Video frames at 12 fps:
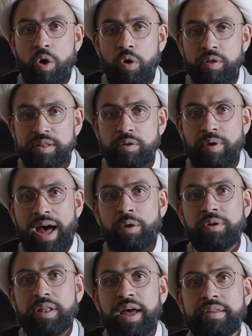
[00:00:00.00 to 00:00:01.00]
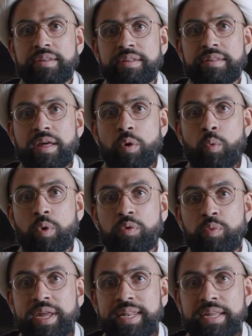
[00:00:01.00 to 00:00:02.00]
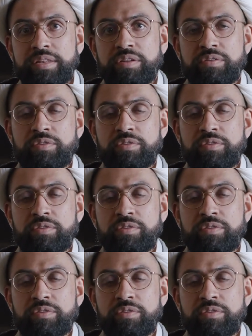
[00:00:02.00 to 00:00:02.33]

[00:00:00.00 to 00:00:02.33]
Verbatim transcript: also outlines what we need to